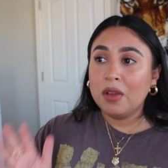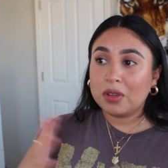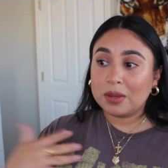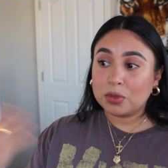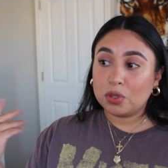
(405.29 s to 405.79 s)
If
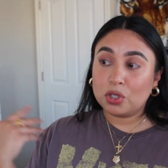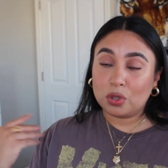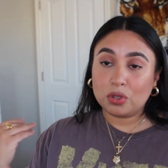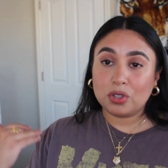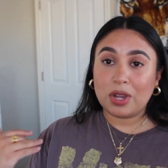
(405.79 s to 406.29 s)
it comes with a
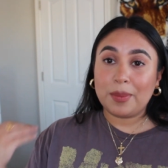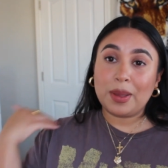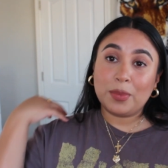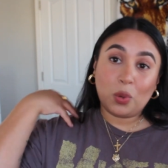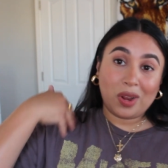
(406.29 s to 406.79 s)
shoulder strap,
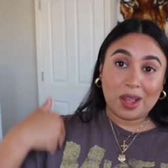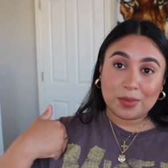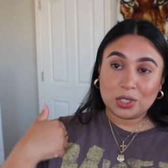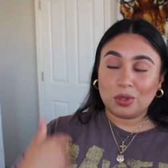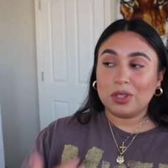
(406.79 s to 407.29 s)
I'm going to wear it on
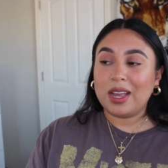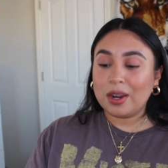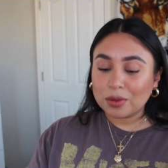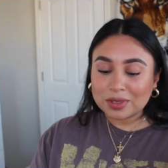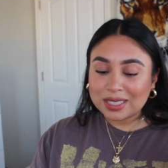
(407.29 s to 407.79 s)
my shoulder. I
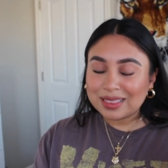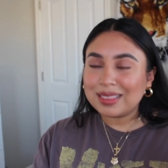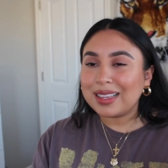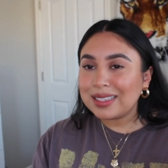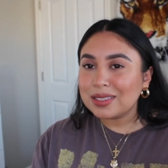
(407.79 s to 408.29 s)
don't really
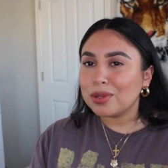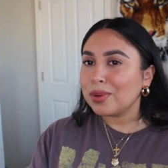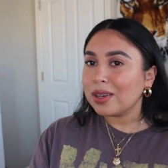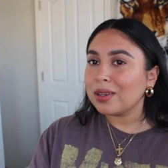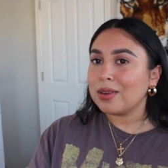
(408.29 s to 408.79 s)
like to wear